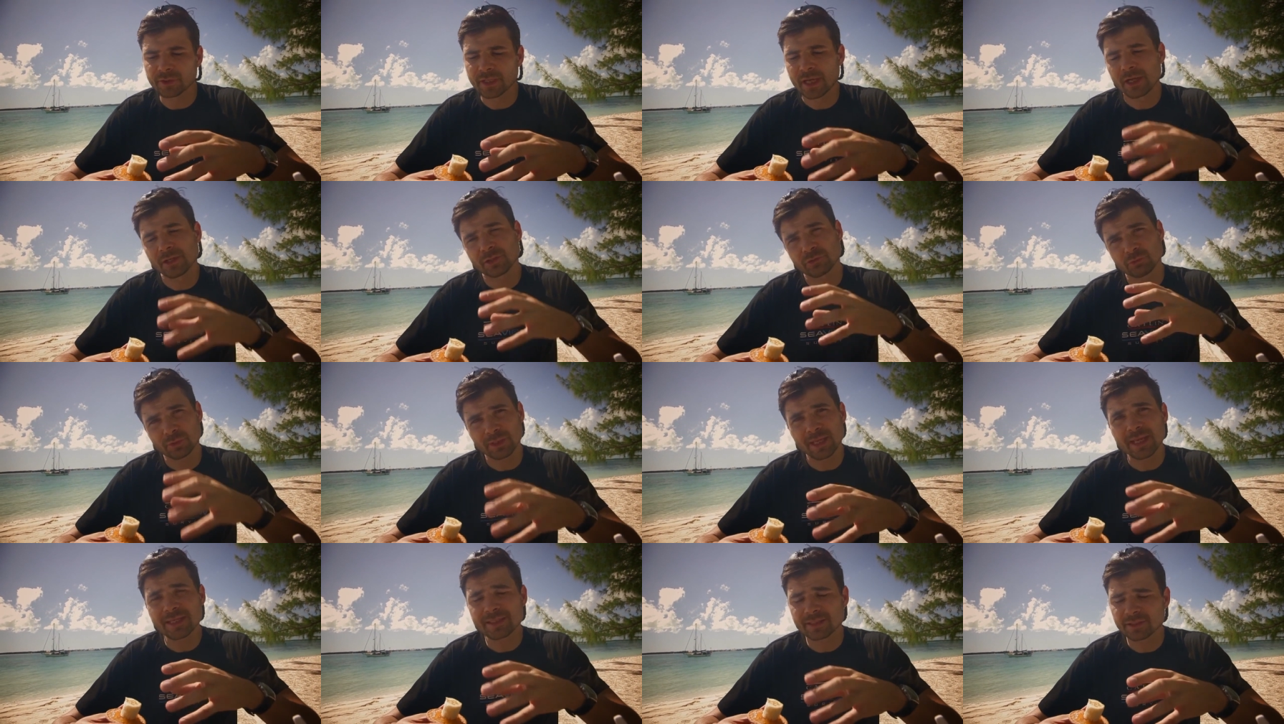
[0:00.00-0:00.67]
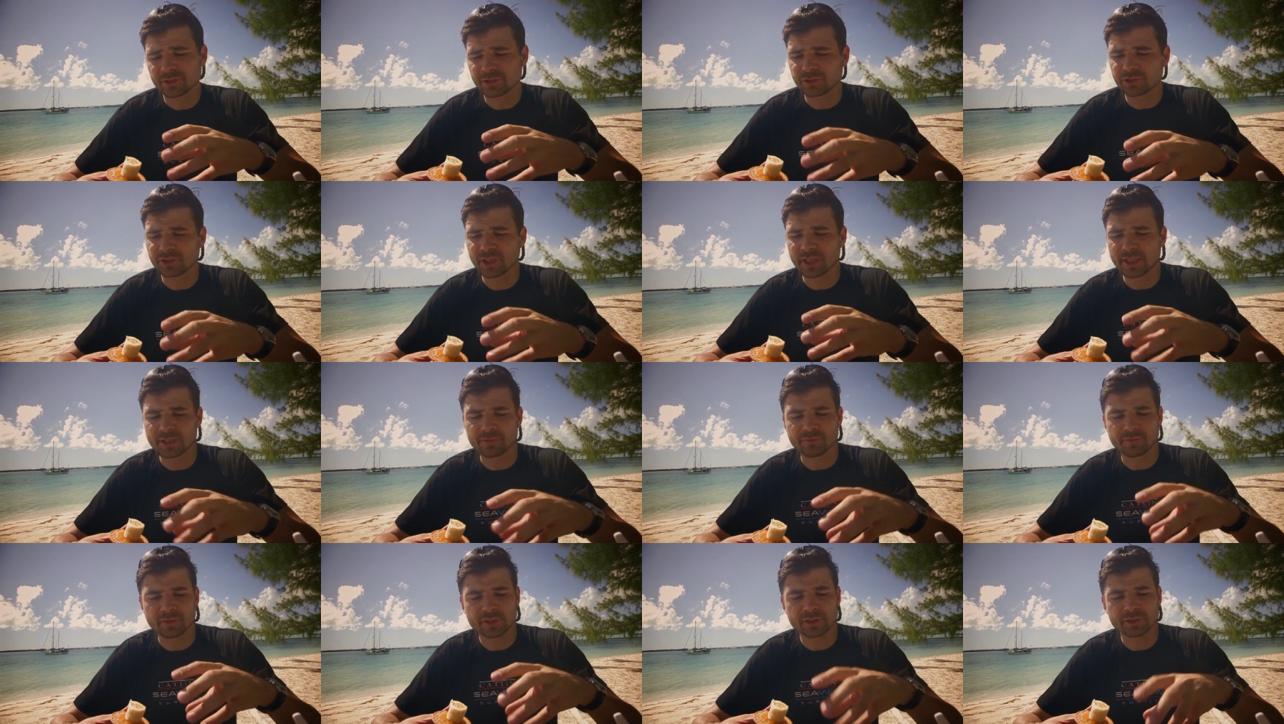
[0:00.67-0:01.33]
Now it's related to
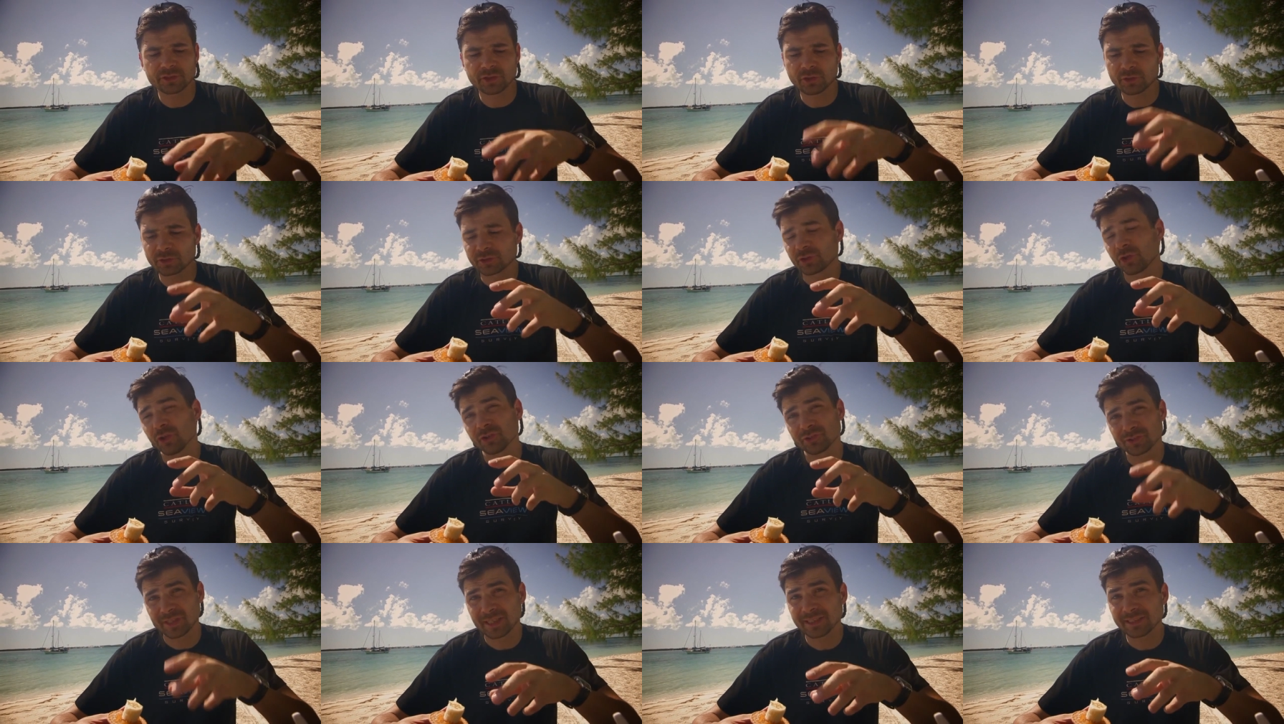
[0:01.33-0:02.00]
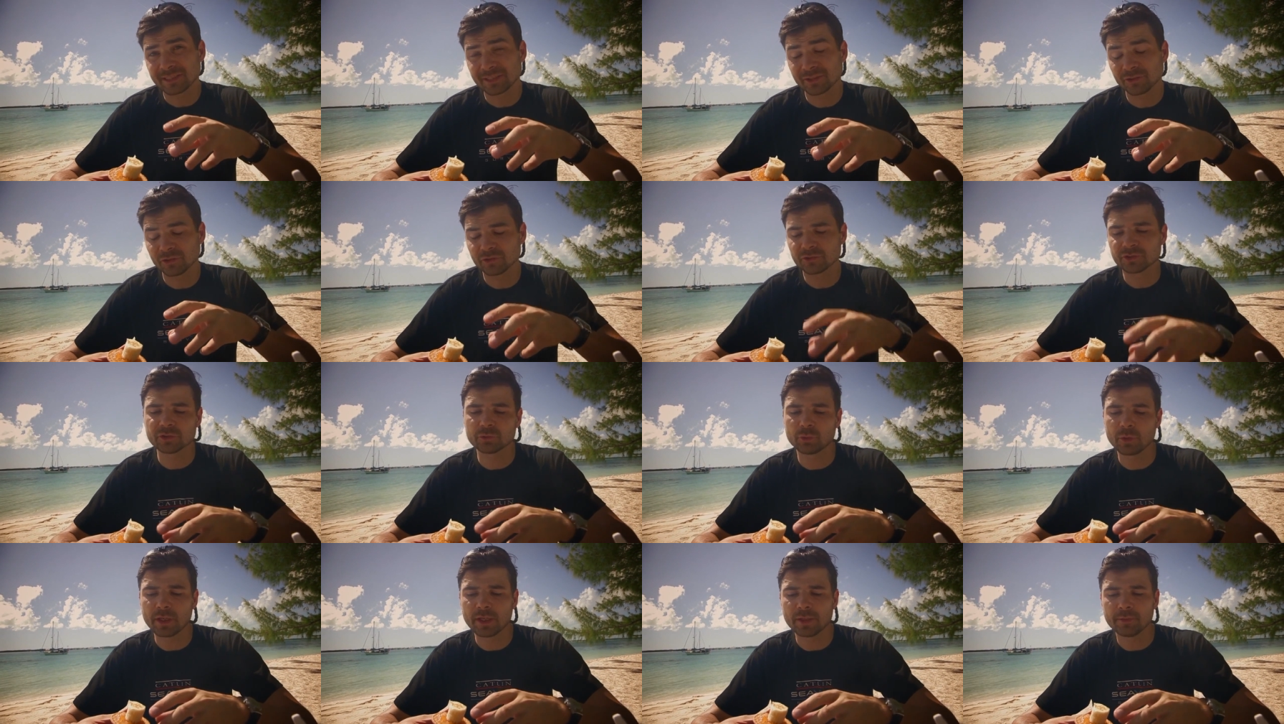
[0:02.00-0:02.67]
jellyfish, so it's got tentacles
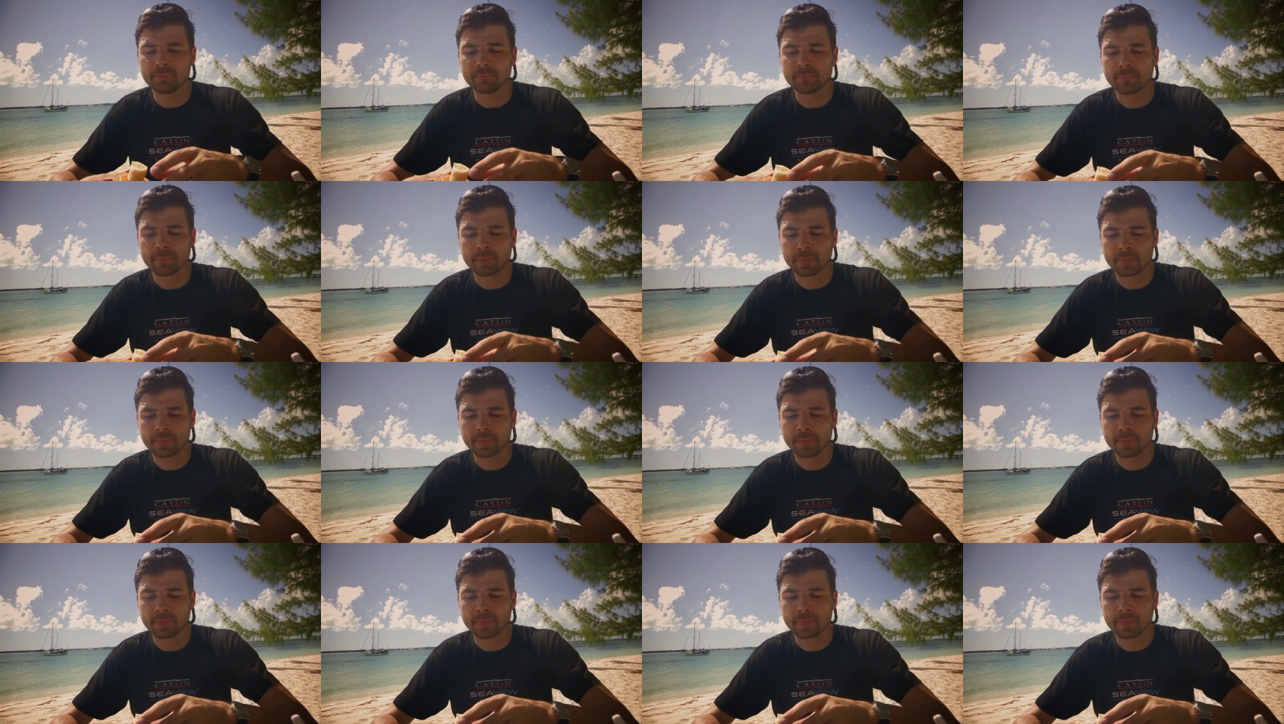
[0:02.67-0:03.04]
as well.